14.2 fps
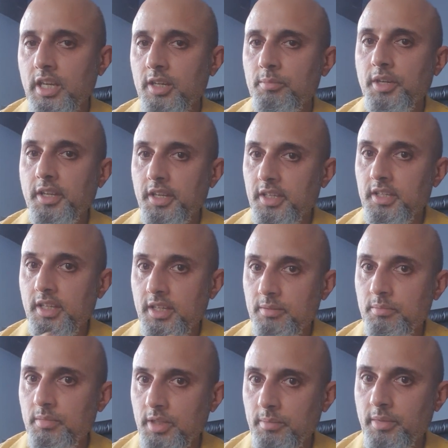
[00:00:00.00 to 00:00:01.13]
but
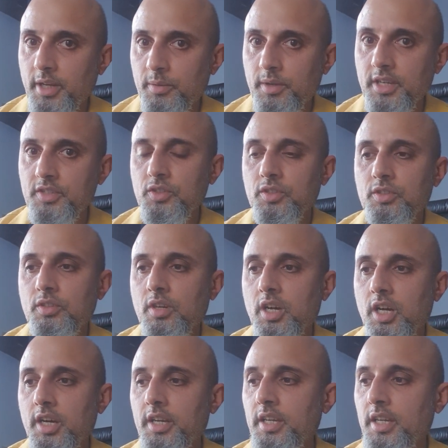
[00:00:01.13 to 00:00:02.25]
in better ways. You can do
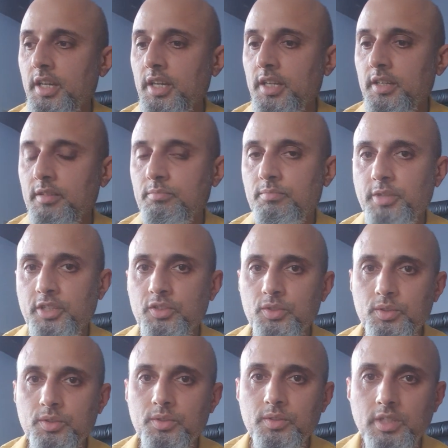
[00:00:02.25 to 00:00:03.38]
high
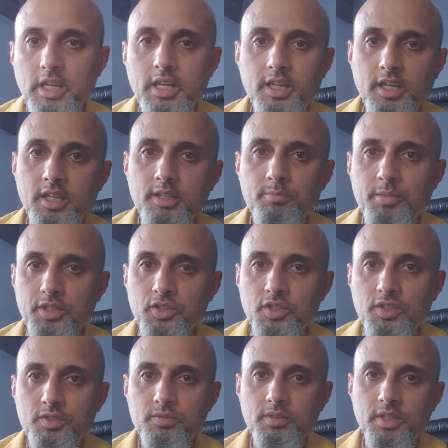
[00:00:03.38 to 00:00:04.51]
pixel kind of
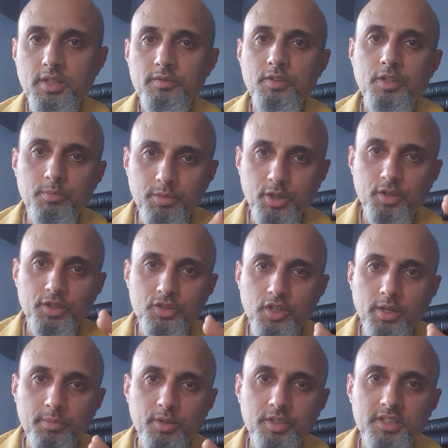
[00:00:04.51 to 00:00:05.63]
pictures. If you can put it on a
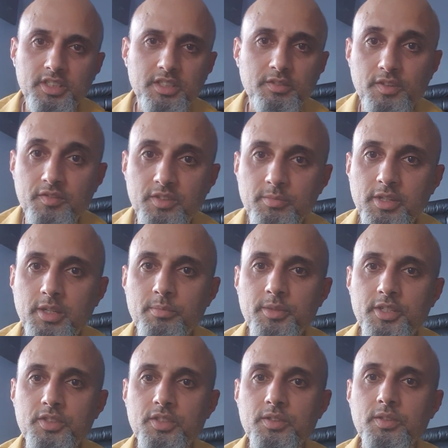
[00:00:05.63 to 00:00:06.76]
tripod, it does a 50 million
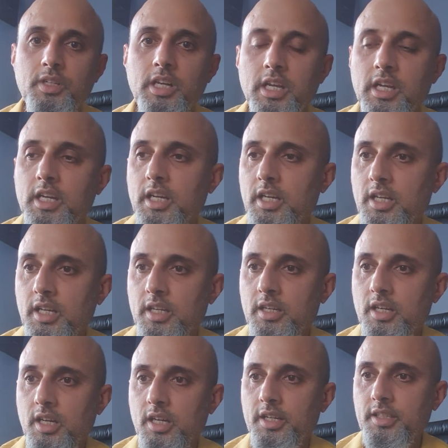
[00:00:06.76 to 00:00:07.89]
pixel
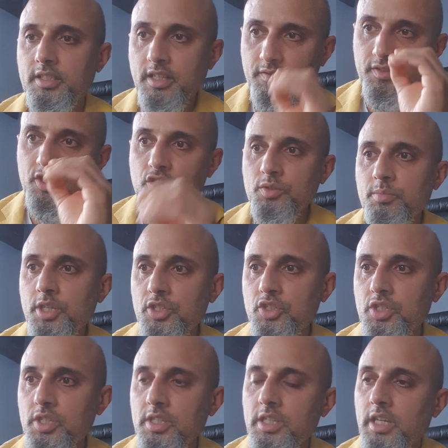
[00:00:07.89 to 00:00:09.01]
high definition
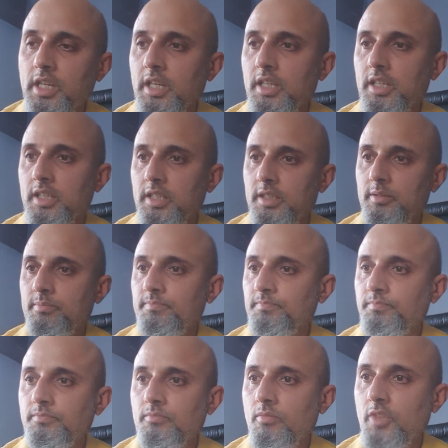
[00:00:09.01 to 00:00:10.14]
picture.
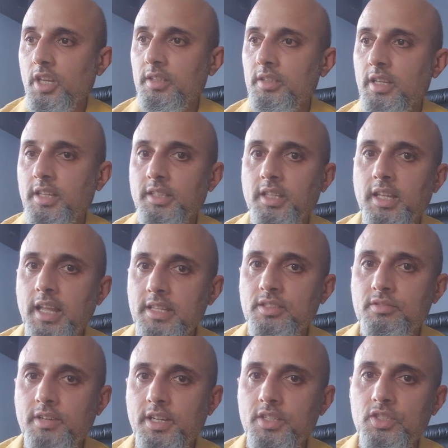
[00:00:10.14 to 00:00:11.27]
And the lens
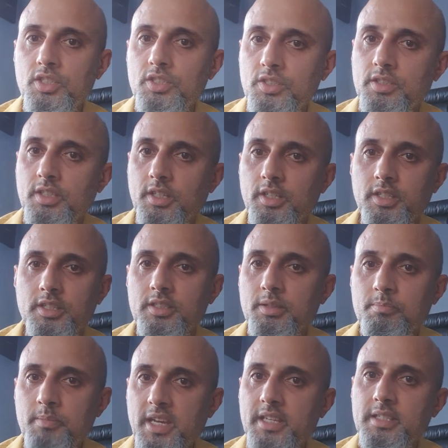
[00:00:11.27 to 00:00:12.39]
range is
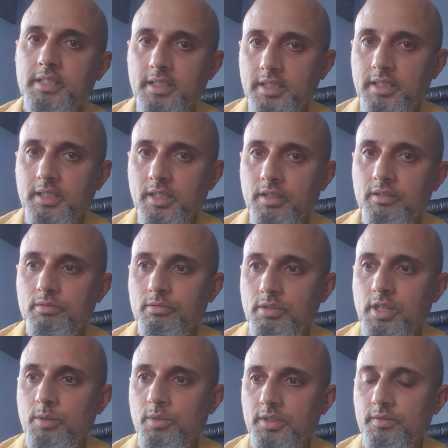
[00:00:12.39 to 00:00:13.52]
amazing, you know,
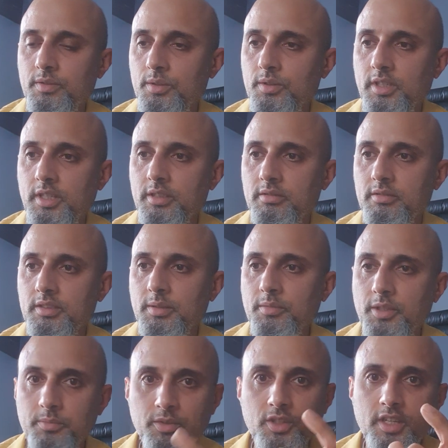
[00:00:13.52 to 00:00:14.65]
really wonderful, and some of
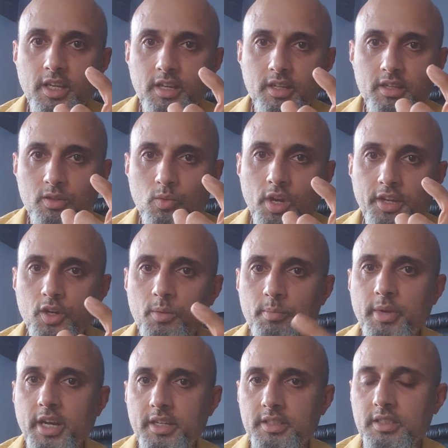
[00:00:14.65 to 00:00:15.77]
them you can get quite
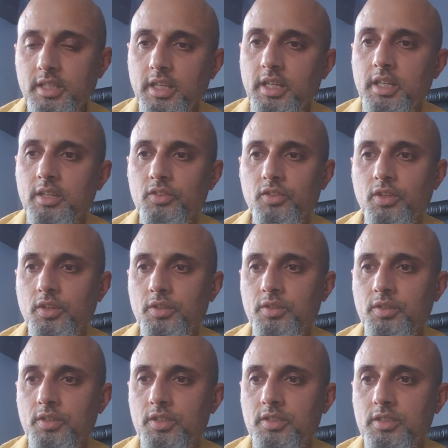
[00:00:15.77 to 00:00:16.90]
compact, so you
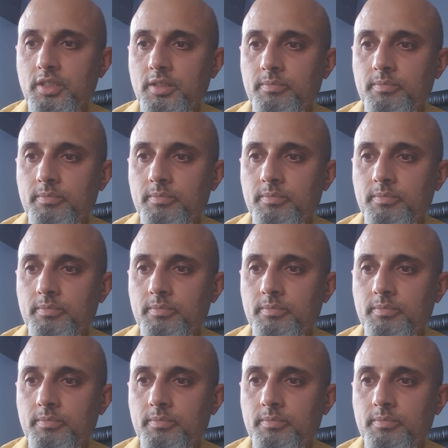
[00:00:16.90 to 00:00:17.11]
could